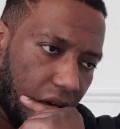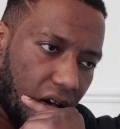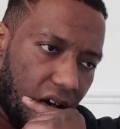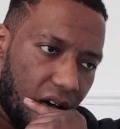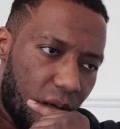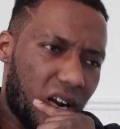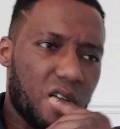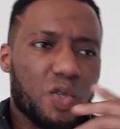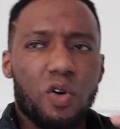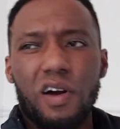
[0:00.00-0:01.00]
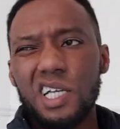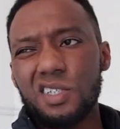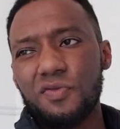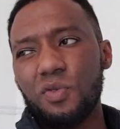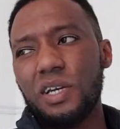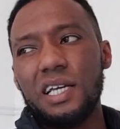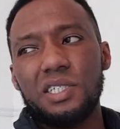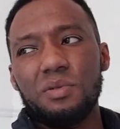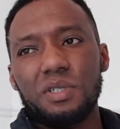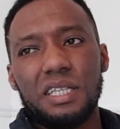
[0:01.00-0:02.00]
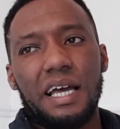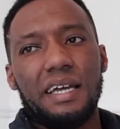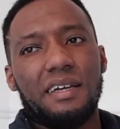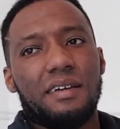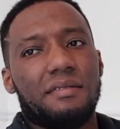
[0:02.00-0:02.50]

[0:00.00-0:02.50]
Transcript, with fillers: Uh, when I saw her, I just thought like she was like